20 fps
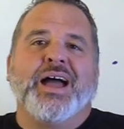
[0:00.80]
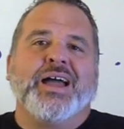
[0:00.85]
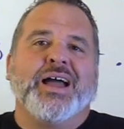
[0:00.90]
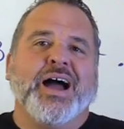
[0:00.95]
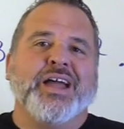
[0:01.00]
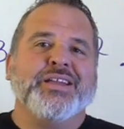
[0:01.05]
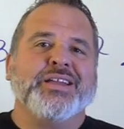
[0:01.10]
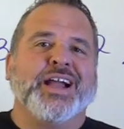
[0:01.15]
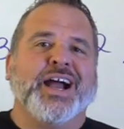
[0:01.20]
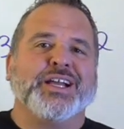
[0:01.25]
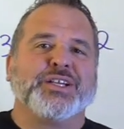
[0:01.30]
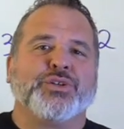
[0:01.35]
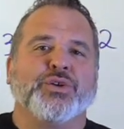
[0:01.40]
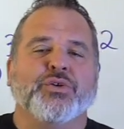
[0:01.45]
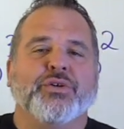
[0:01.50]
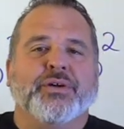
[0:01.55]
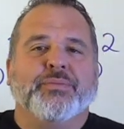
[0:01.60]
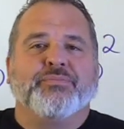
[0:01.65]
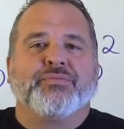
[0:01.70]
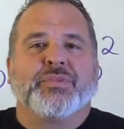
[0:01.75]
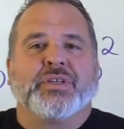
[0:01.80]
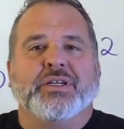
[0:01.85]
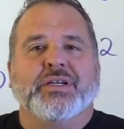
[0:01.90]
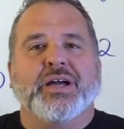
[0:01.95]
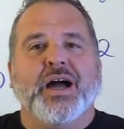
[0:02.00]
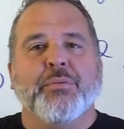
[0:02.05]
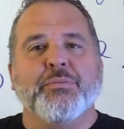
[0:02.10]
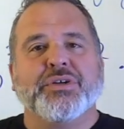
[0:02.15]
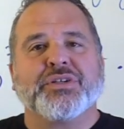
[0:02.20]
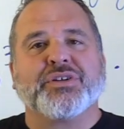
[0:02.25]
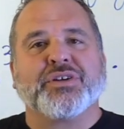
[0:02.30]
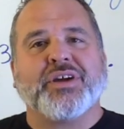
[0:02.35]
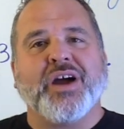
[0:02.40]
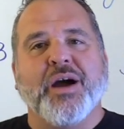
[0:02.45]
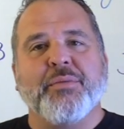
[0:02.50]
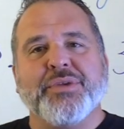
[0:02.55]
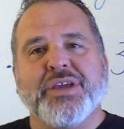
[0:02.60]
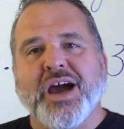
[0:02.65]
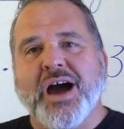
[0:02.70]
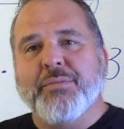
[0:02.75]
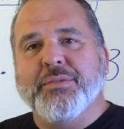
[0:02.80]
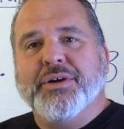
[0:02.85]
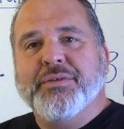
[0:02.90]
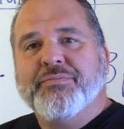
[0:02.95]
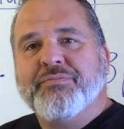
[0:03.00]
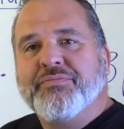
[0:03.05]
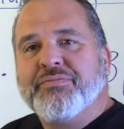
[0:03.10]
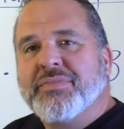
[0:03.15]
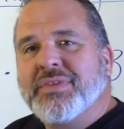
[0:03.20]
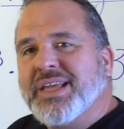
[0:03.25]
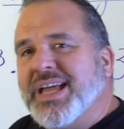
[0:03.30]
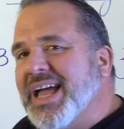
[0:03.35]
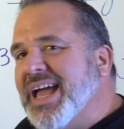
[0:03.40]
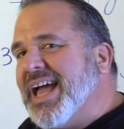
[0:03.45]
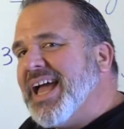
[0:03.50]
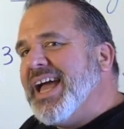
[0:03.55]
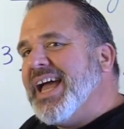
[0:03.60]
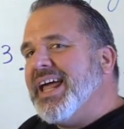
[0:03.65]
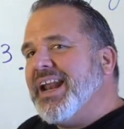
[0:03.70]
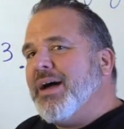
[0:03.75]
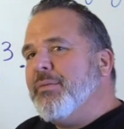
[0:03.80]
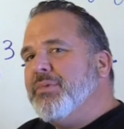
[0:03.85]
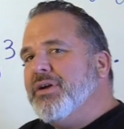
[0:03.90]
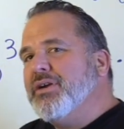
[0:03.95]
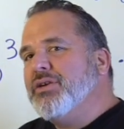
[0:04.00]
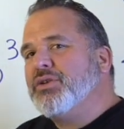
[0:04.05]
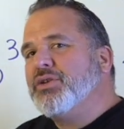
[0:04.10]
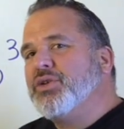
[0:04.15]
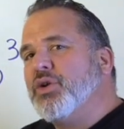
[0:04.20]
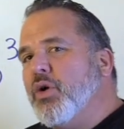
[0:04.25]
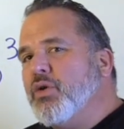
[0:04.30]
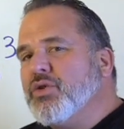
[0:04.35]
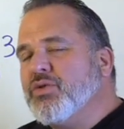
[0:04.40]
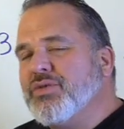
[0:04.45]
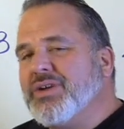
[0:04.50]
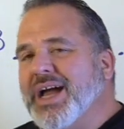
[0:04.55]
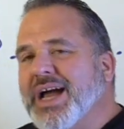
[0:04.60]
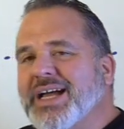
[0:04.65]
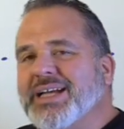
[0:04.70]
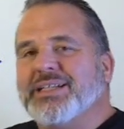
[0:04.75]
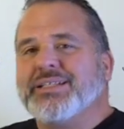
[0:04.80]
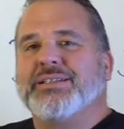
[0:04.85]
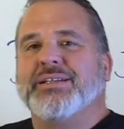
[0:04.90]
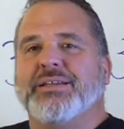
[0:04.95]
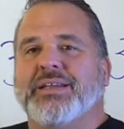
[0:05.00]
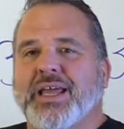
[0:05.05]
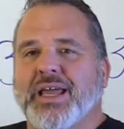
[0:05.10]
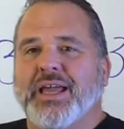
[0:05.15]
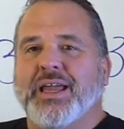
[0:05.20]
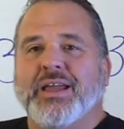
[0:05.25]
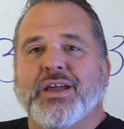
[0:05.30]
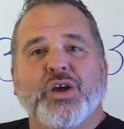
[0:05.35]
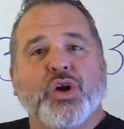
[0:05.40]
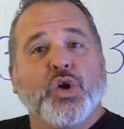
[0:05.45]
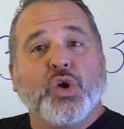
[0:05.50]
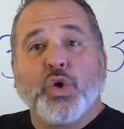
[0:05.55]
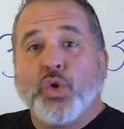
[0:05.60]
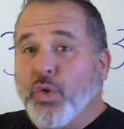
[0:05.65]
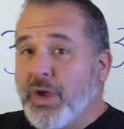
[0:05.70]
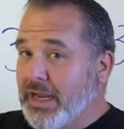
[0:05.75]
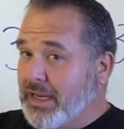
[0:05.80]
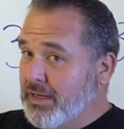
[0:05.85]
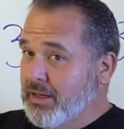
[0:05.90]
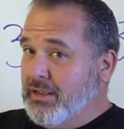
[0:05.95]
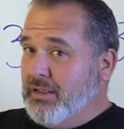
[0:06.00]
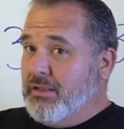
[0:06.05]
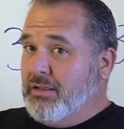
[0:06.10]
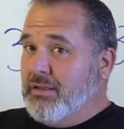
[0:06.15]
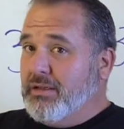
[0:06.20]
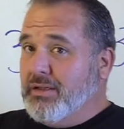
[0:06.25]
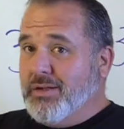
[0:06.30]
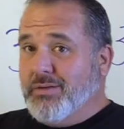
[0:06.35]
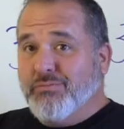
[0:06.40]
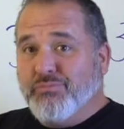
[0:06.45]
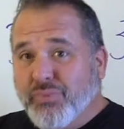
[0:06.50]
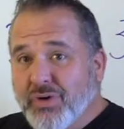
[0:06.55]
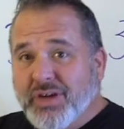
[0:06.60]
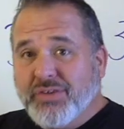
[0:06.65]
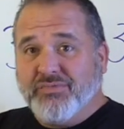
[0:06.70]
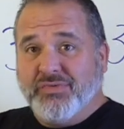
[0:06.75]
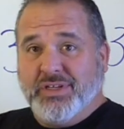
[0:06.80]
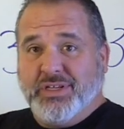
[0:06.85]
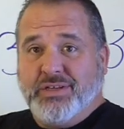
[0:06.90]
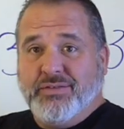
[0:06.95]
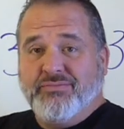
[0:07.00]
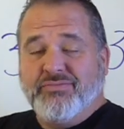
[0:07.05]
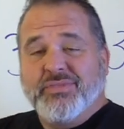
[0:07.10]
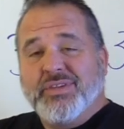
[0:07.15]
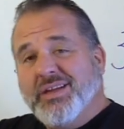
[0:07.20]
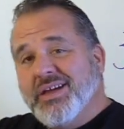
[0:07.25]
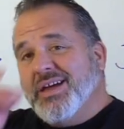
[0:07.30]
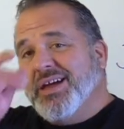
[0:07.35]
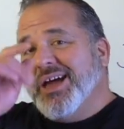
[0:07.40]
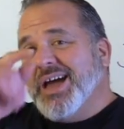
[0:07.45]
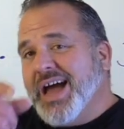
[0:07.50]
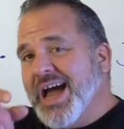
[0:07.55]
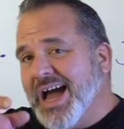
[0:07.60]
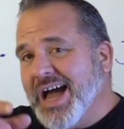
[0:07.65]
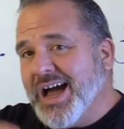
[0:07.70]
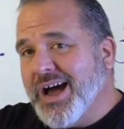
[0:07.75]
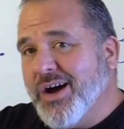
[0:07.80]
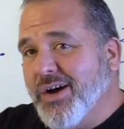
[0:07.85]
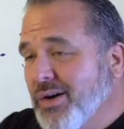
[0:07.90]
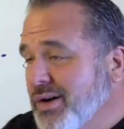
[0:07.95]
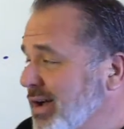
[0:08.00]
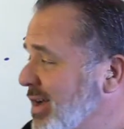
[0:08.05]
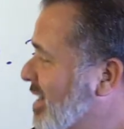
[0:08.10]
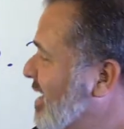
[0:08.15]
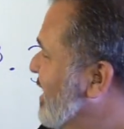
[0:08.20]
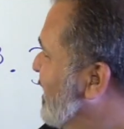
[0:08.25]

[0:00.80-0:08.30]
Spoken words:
How you guys doing? I'm Mr. Kamiyama, and I'm here to show you guys today, quickly and briefly, how